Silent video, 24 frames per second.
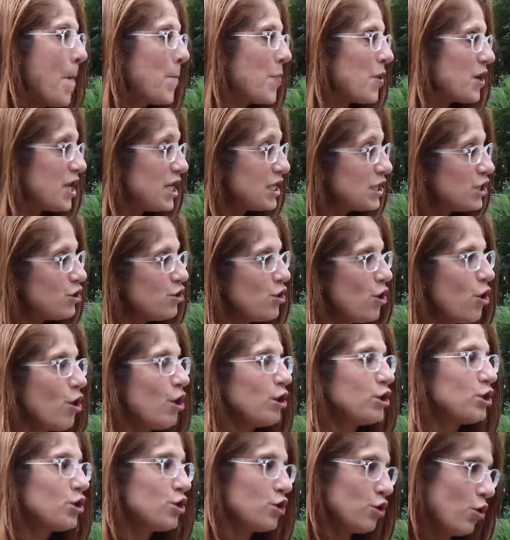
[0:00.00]
but it's
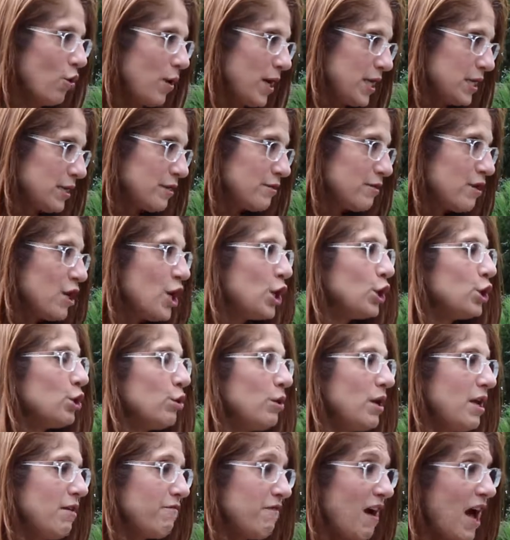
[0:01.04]
your choice to
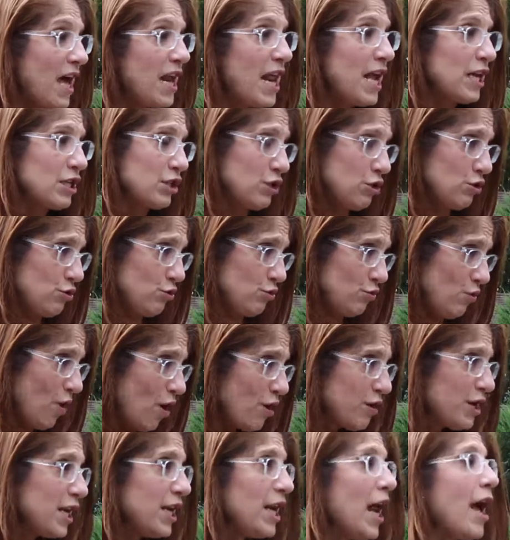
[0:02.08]
live an
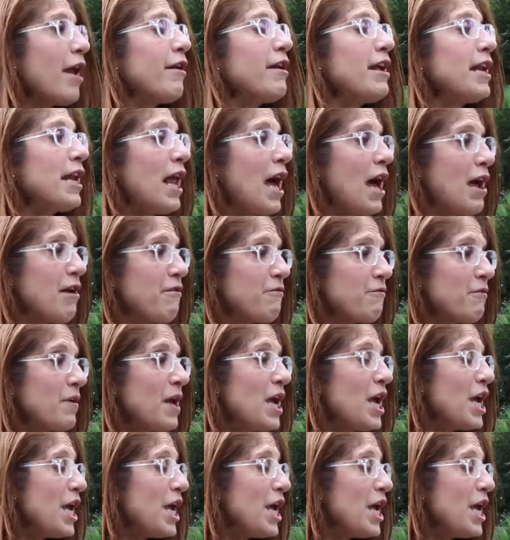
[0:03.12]
extraordinary life